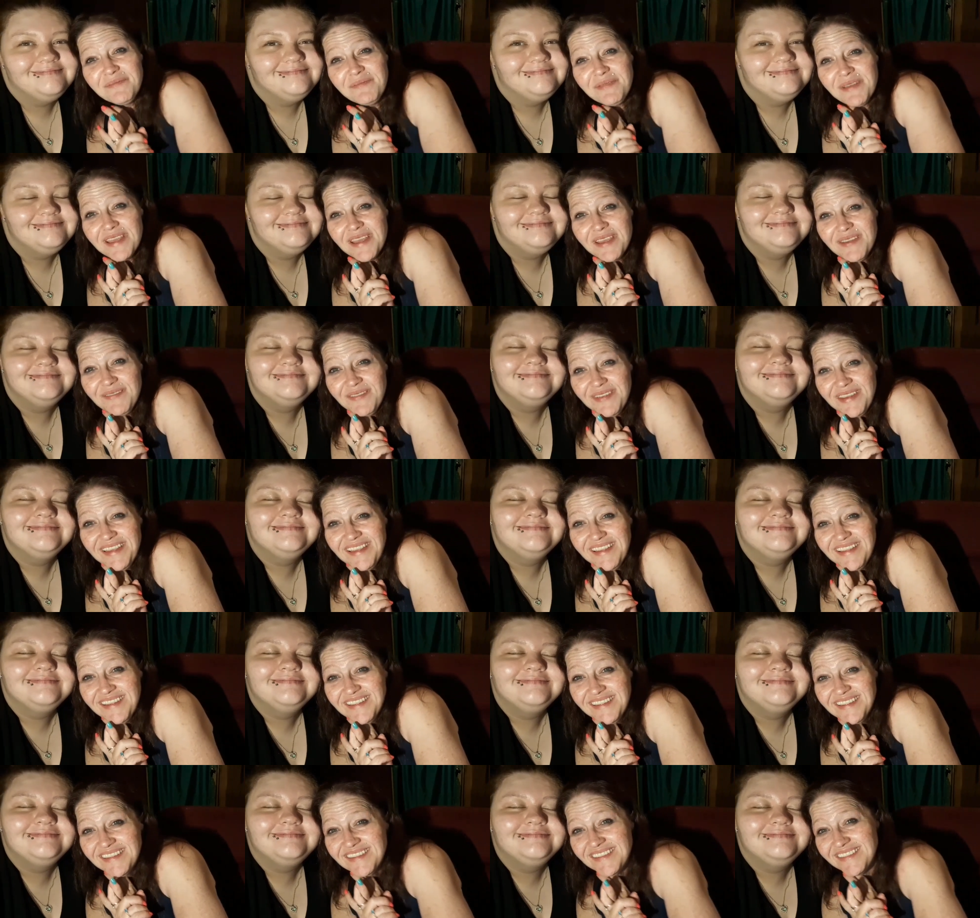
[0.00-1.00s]
Speaker 1: dear baby.
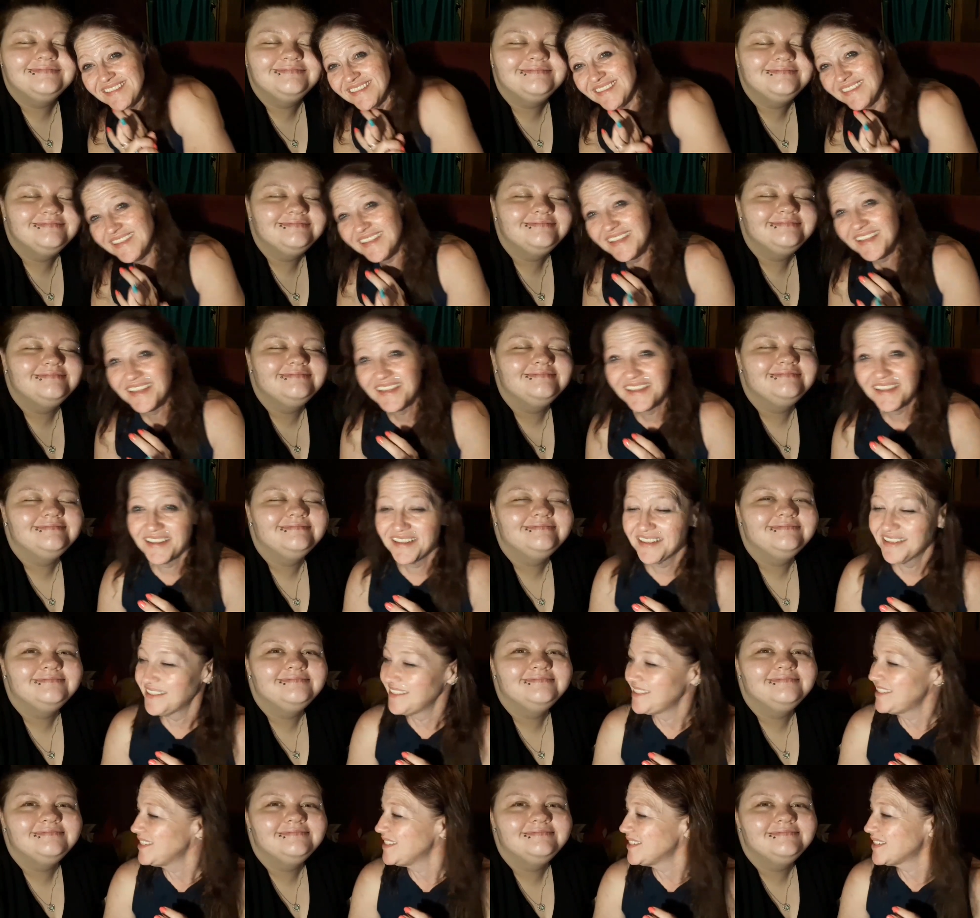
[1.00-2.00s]

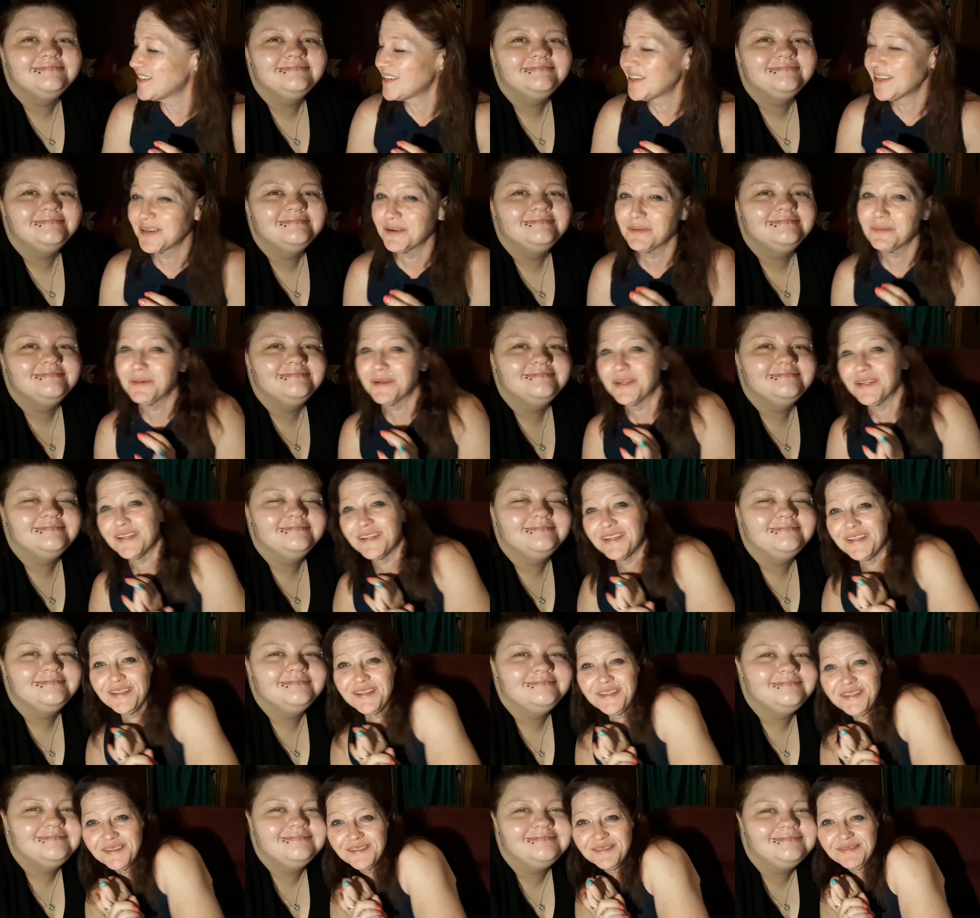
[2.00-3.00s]
She's a cuddle
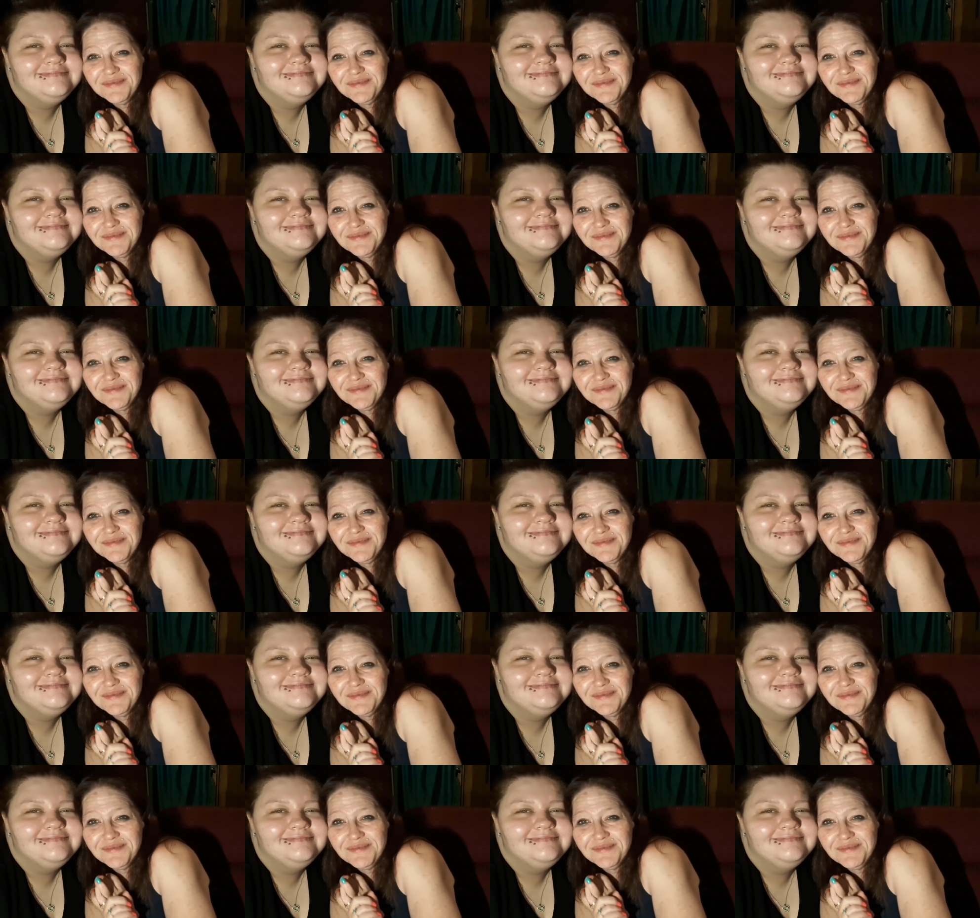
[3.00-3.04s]
bug.